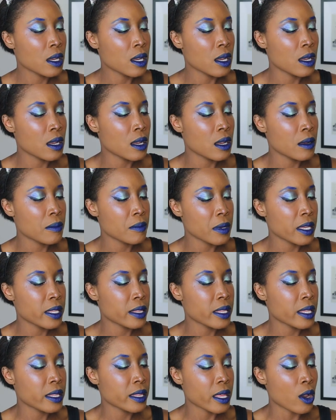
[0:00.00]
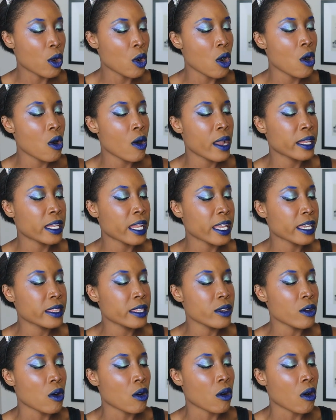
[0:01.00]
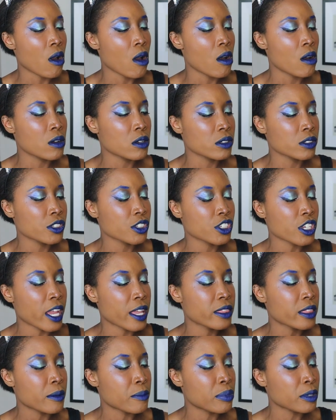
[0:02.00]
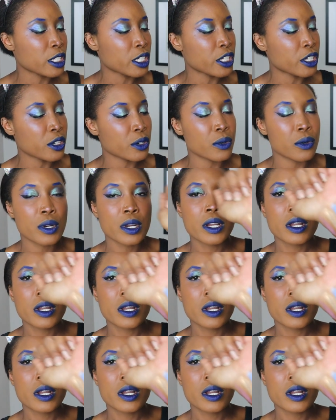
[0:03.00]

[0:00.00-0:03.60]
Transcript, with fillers: Um, and then, the, oh, I like the orange and the blue.